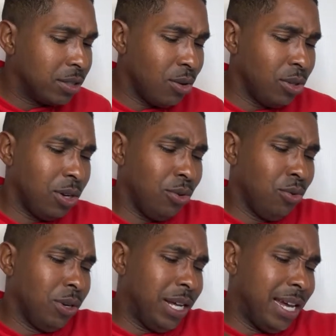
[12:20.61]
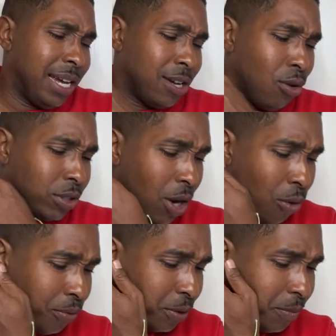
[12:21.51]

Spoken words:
Hold on, who the head coach offer?